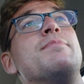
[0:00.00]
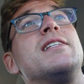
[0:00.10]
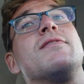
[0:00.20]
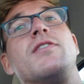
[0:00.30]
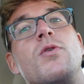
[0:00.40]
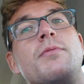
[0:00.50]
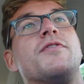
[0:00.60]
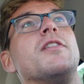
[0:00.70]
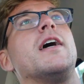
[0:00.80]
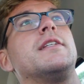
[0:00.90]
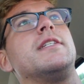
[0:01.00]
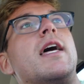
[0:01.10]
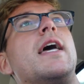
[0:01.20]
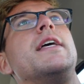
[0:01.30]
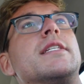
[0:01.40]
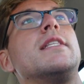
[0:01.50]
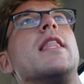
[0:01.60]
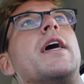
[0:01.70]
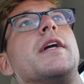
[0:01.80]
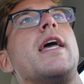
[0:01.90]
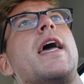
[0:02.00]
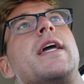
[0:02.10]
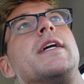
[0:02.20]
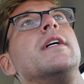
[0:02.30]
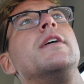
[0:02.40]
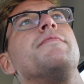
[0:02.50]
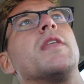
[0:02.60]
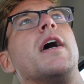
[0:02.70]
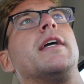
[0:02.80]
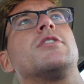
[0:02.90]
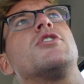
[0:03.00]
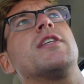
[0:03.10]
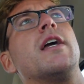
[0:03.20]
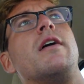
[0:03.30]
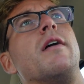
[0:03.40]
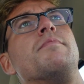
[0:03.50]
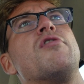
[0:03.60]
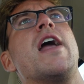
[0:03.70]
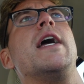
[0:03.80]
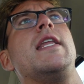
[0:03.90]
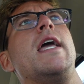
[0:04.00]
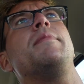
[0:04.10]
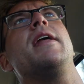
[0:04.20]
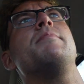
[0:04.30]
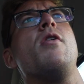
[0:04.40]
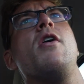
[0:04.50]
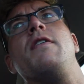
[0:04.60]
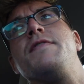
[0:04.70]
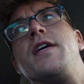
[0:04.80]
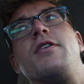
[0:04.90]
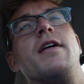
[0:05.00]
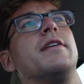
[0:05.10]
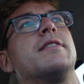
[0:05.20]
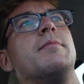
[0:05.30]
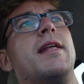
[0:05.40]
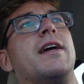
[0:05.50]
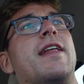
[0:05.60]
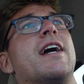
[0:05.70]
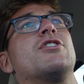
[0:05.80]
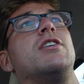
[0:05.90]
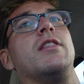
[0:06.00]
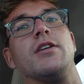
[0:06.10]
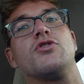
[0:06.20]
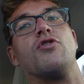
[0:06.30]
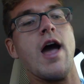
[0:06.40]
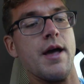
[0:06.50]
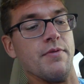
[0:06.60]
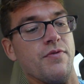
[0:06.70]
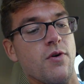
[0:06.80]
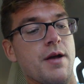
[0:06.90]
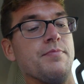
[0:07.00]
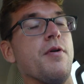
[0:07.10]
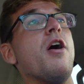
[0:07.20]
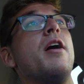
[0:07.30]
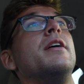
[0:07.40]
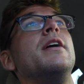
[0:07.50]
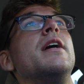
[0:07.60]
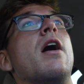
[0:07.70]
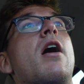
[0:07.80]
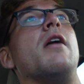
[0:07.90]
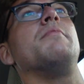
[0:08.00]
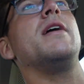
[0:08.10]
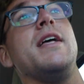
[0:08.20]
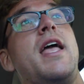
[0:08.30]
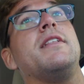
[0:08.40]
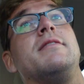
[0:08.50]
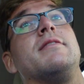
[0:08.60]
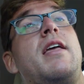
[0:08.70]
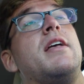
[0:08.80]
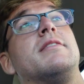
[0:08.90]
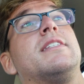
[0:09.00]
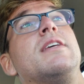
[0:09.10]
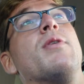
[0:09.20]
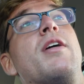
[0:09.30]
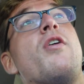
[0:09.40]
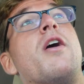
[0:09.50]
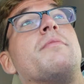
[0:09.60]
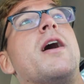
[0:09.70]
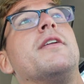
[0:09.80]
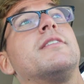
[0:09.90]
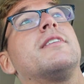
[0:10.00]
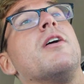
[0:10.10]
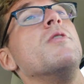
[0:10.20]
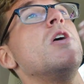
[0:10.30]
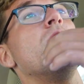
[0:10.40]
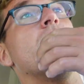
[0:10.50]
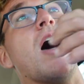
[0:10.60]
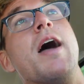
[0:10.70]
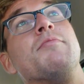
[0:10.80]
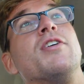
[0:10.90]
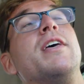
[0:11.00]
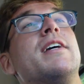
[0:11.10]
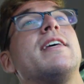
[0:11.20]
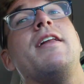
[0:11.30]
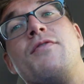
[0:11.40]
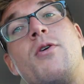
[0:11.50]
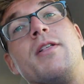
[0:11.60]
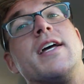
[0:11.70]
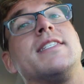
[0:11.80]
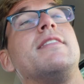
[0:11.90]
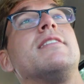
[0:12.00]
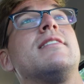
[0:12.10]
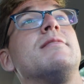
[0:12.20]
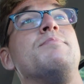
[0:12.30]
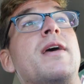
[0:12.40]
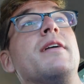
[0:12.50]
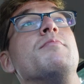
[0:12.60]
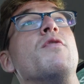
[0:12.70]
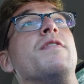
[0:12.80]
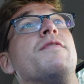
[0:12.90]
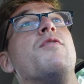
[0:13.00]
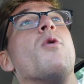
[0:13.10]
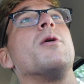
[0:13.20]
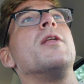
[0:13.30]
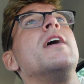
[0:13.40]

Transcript: a piece of equipment for Legacy that isn't like a, I guess just like a, a brand name that I bought off the internet, like something that I could actually like try before I bought um, and, and, and see what I thought about it. So I'm really excited for it. Like I said, this is big moving forward